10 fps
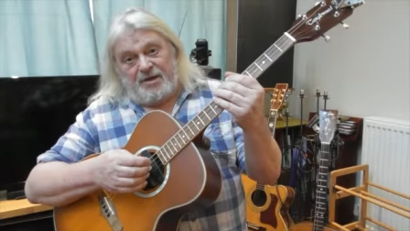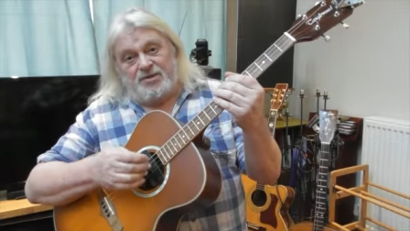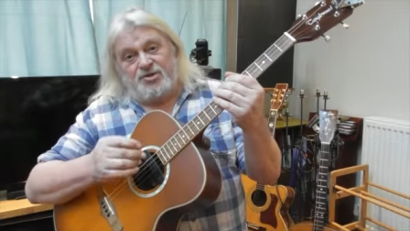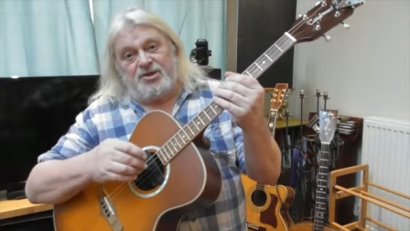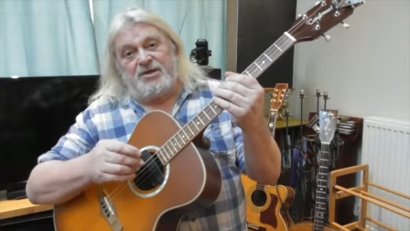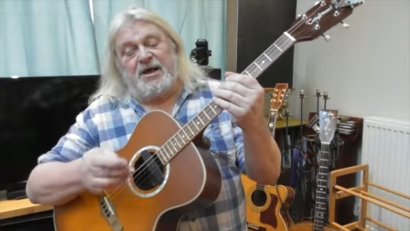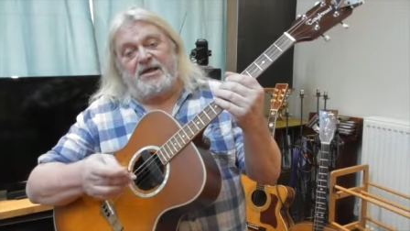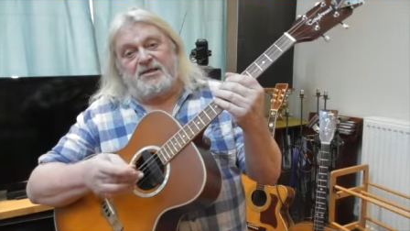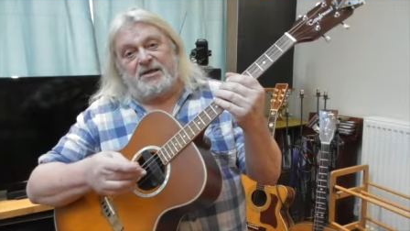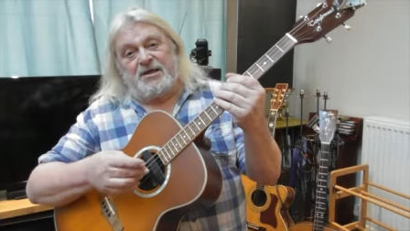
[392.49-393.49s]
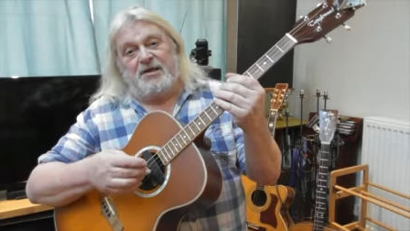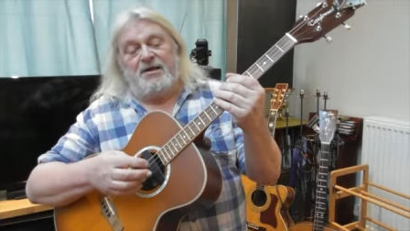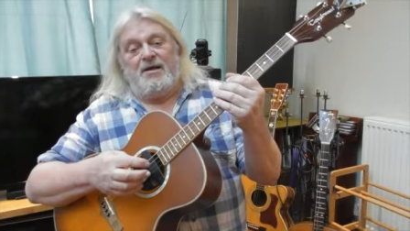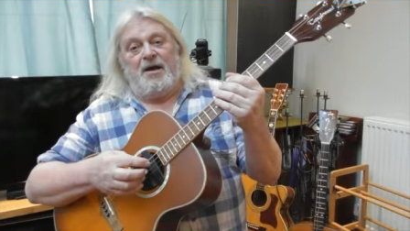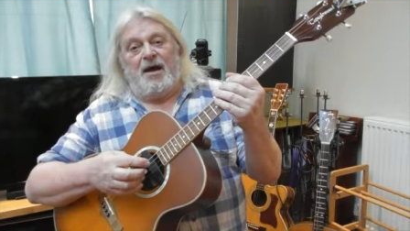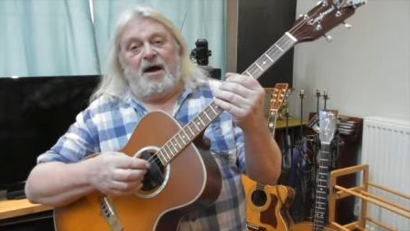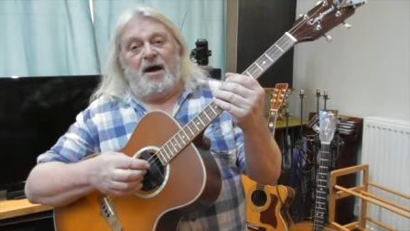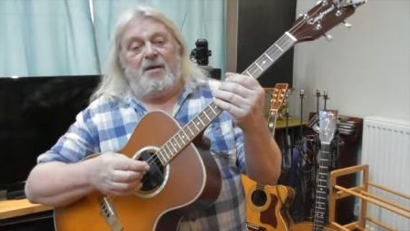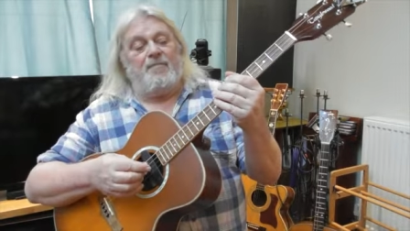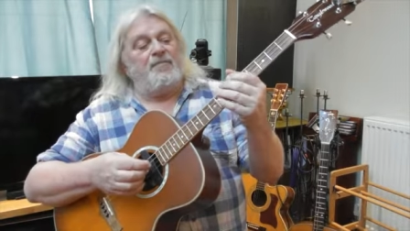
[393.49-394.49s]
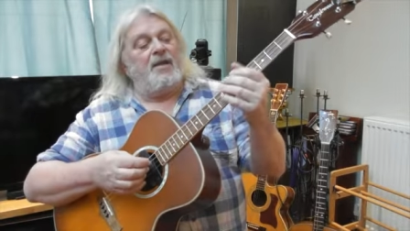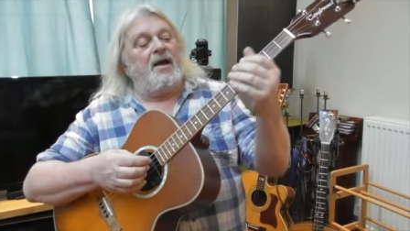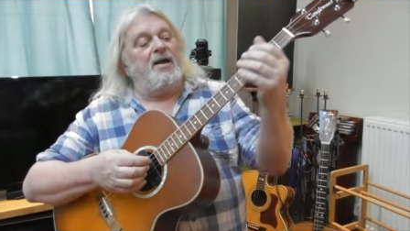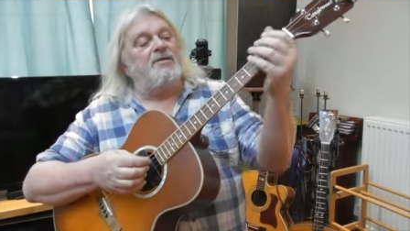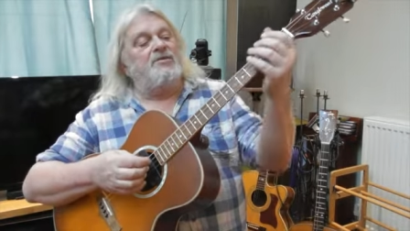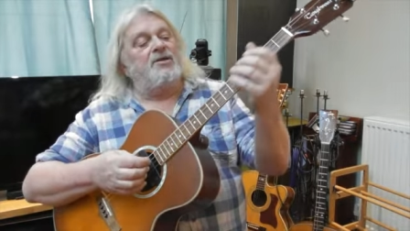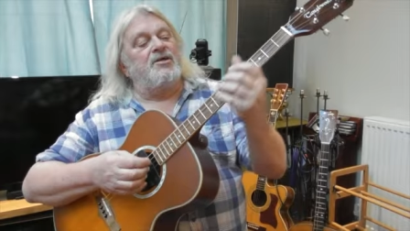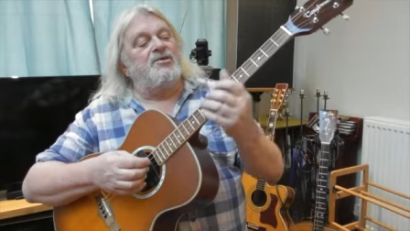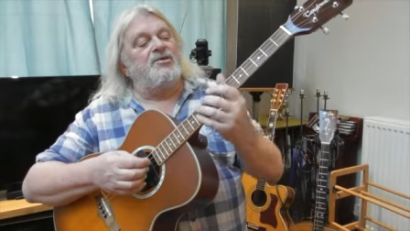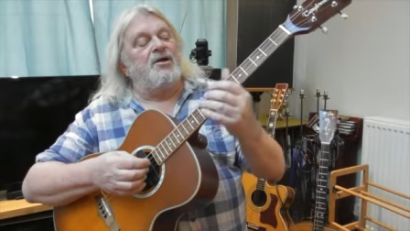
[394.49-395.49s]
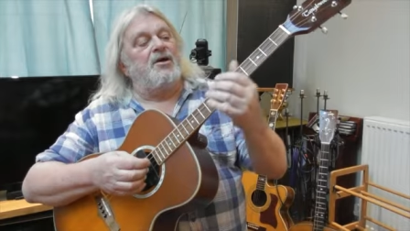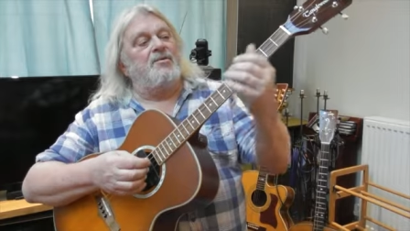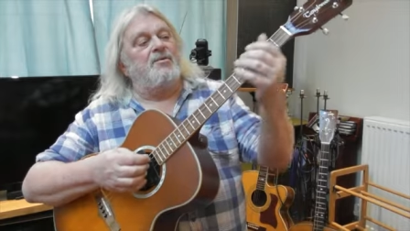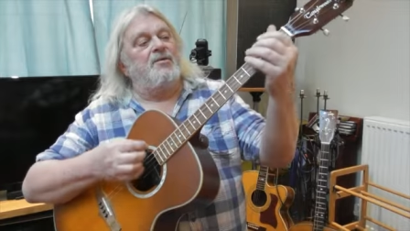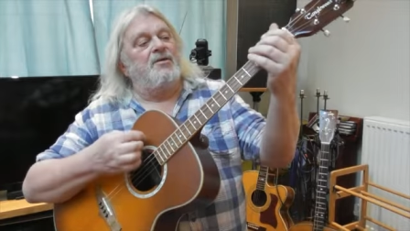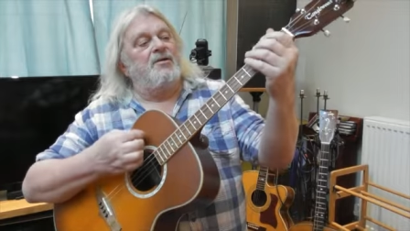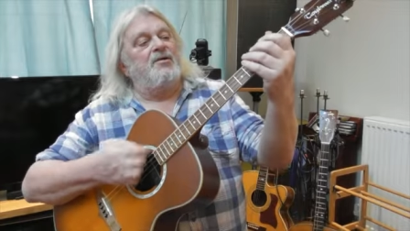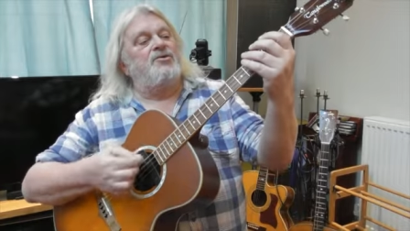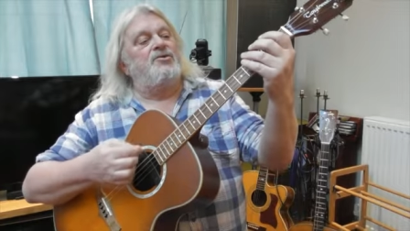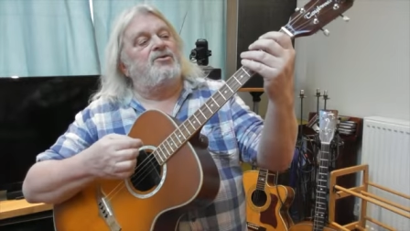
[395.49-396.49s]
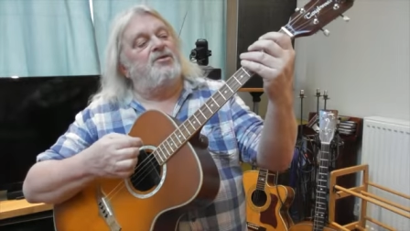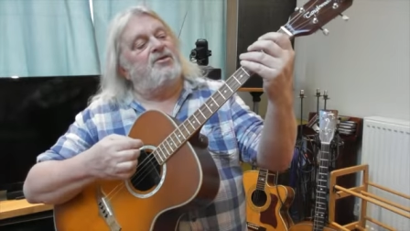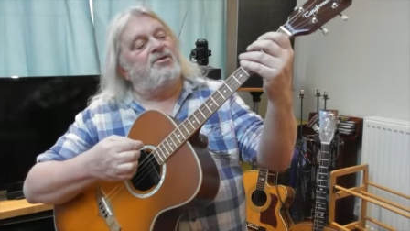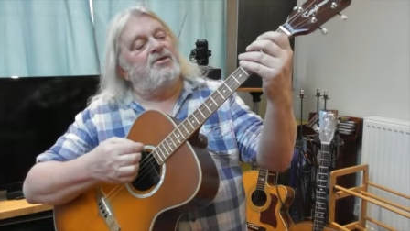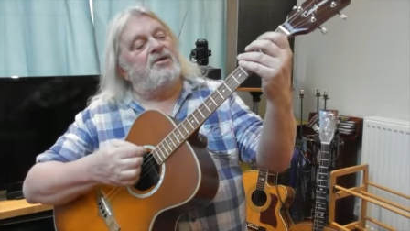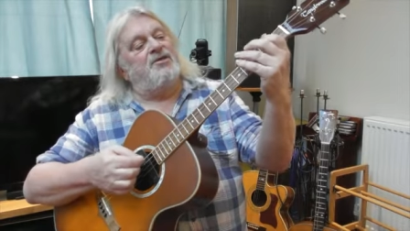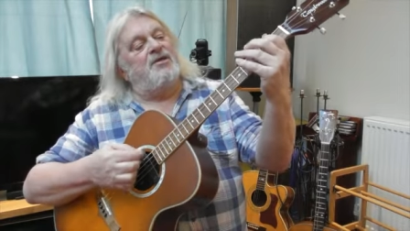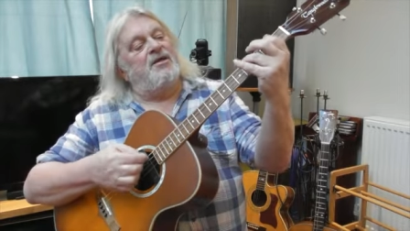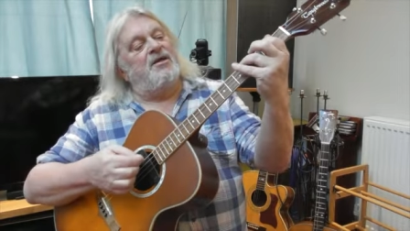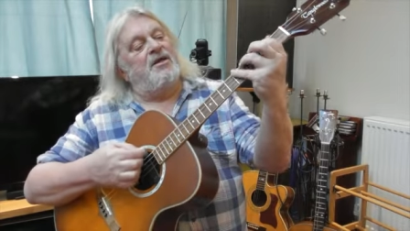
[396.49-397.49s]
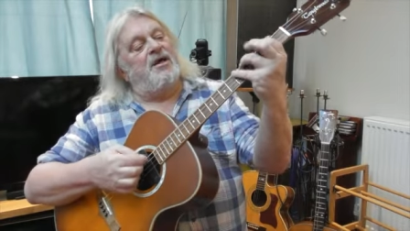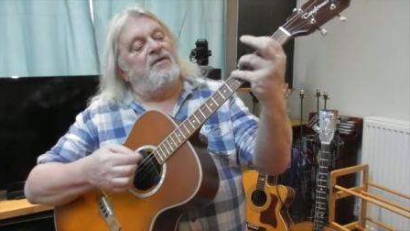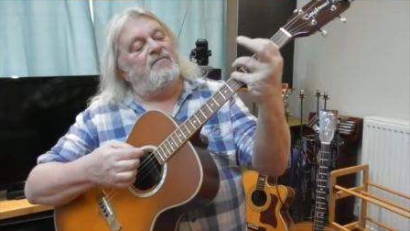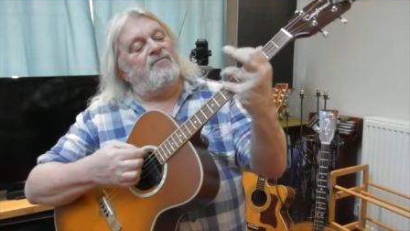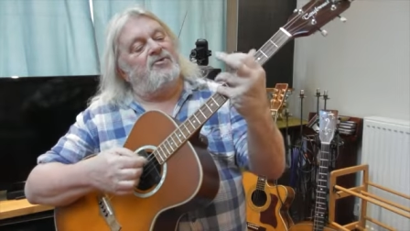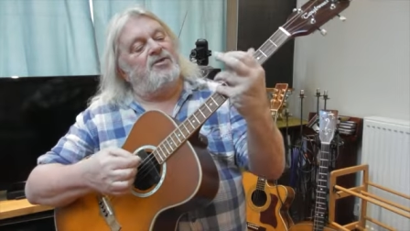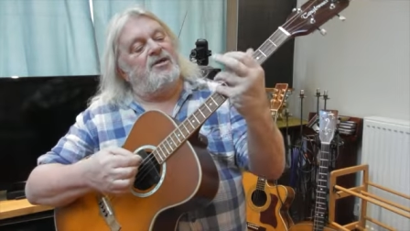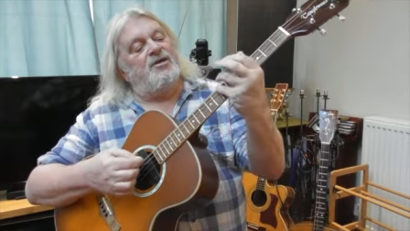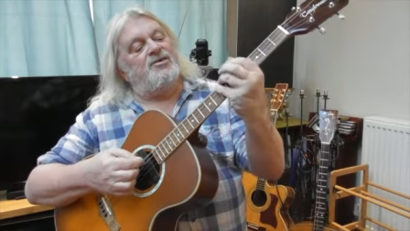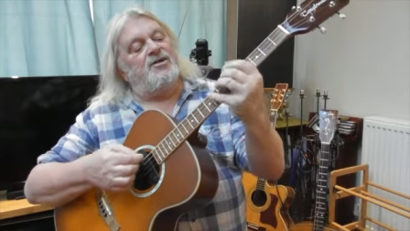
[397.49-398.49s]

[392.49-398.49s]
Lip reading: as G, D, A, D, and so C, D, E, F, G.